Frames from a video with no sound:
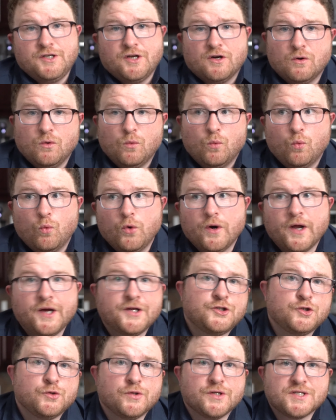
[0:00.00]
here, would I
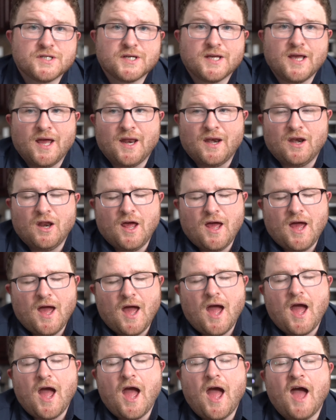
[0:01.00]
do this again?
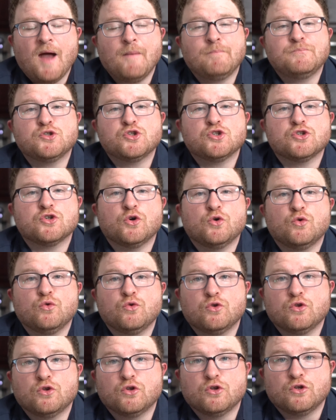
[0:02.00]

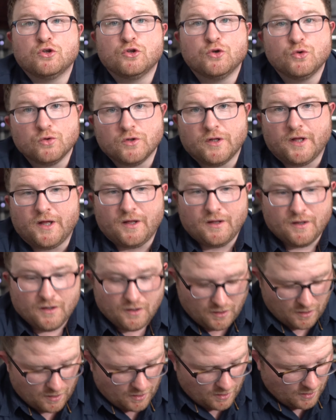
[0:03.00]
Absolutely.
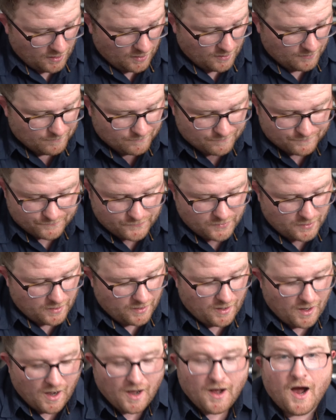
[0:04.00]

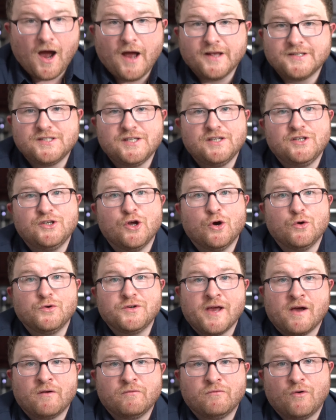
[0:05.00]
I see no
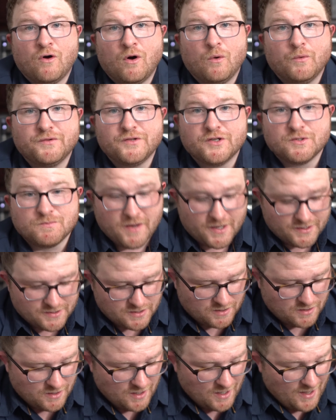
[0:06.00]
downfall with this
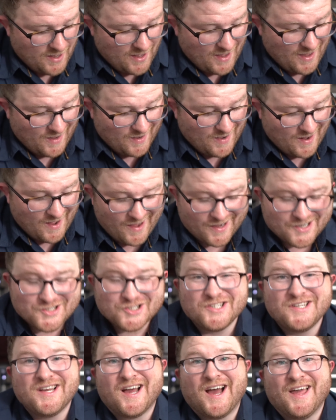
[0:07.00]
method, and
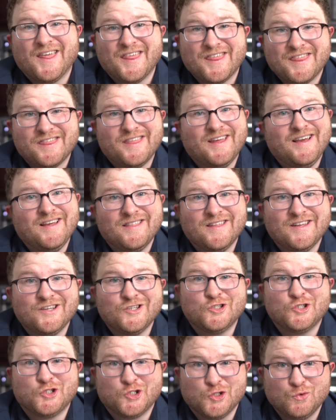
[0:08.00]
actually I think they
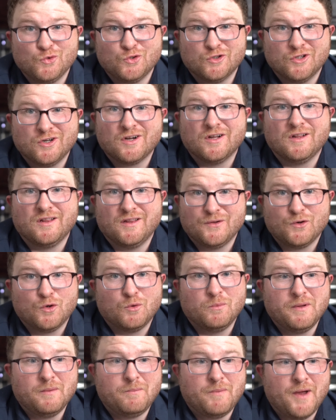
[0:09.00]
do look a little
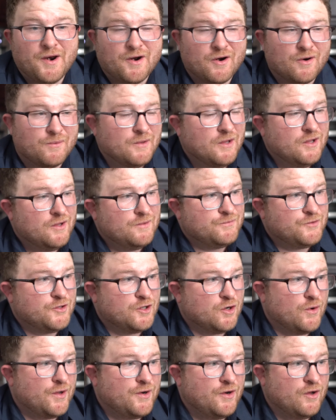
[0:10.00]
bit better.
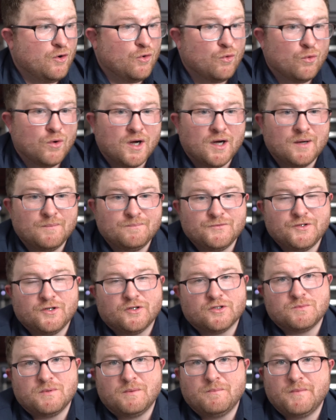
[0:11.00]
I know
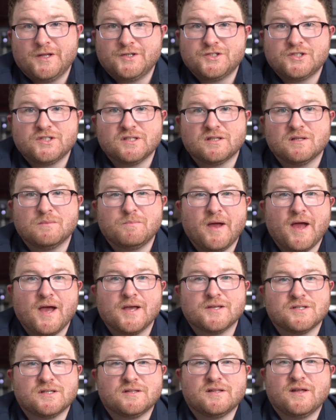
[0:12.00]
it's been mentioned in the
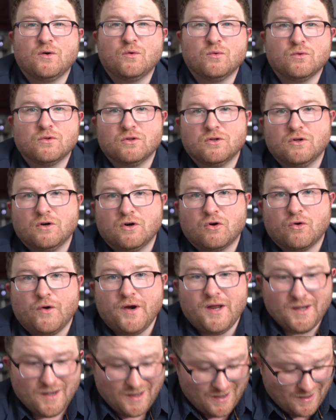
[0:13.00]
past that they don't look
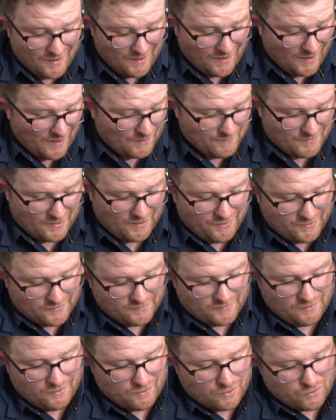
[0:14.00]
great. I mean, I think
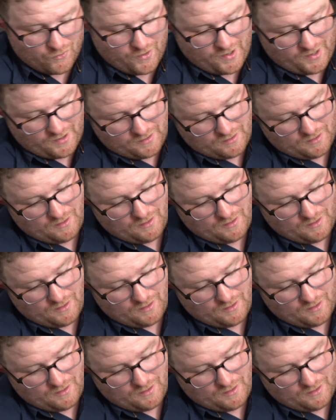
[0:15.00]
they look great.